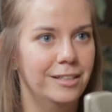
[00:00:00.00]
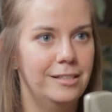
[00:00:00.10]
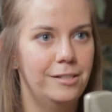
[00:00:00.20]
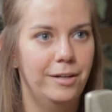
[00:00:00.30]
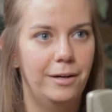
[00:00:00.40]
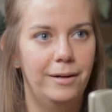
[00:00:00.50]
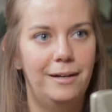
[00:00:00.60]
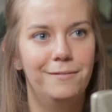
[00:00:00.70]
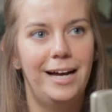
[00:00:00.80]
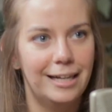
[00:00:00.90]
And so now I
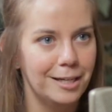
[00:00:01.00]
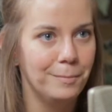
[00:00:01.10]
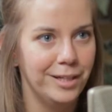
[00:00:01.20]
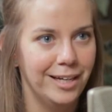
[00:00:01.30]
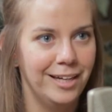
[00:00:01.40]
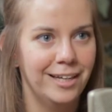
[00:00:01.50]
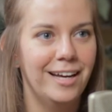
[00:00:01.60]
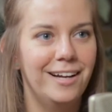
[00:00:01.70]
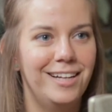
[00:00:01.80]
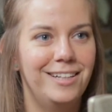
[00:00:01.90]
have Hackett Planning,
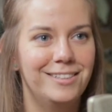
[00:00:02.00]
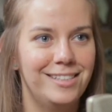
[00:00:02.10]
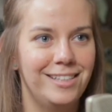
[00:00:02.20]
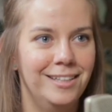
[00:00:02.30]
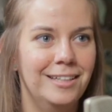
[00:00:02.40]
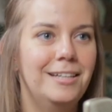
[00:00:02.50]
LLC,